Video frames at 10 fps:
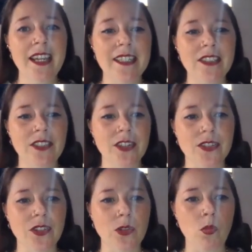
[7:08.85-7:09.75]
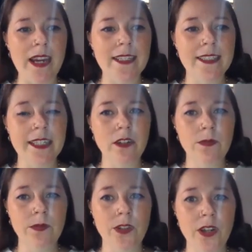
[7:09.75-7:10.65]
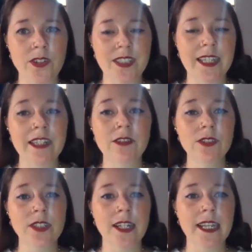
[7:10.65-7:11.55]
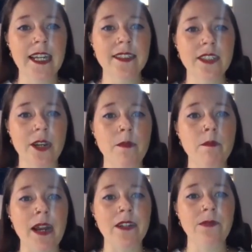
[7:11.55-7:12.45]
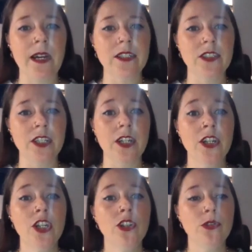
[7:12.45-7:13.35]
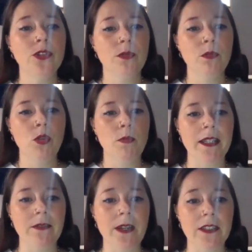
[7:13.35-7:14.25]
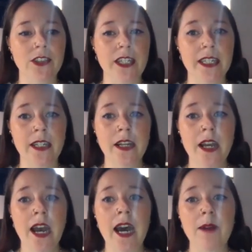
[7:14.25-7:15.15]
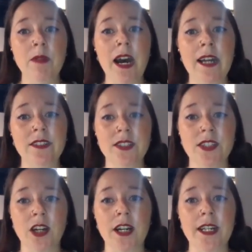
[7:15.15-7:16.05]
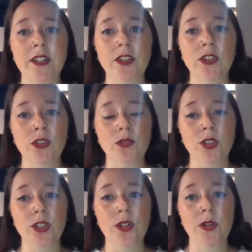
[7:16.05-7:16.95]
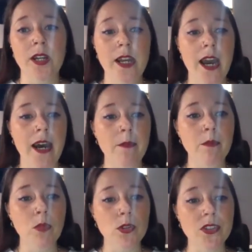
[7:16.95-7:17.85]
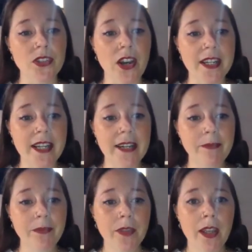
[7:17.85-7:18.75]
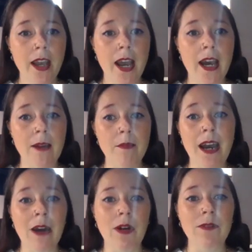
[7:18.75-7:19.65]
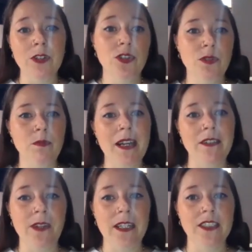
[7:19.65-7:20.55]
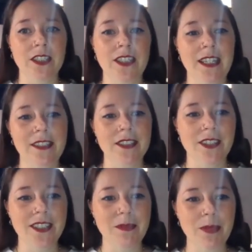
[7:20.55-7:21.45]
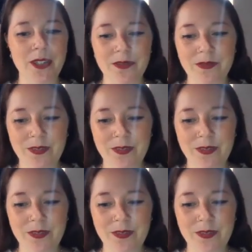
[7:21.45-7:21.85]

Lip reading: It's just the weighting of those skills, I guess. So manufacture, you do more manufacturing, and design, you do more designing. However, you do manufacture and design in both.